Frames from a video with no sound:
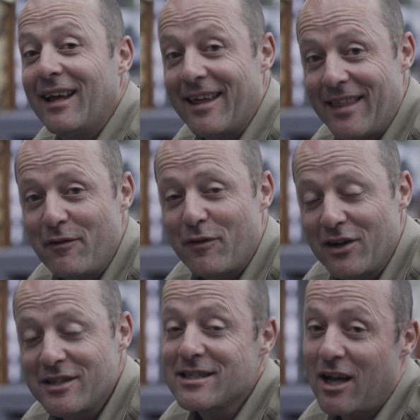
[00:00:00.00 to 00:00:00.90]
And that,
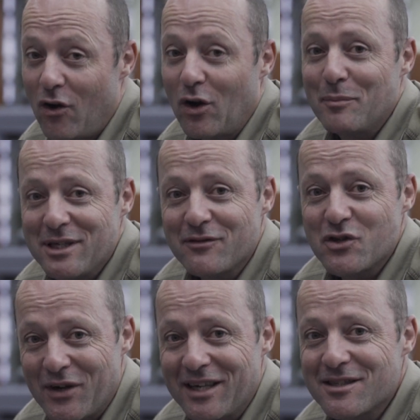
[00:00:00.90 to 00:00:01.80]
folks, is how long a piece of
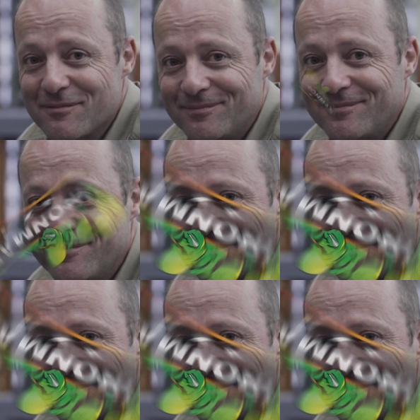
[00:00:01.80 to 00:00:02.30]
string is.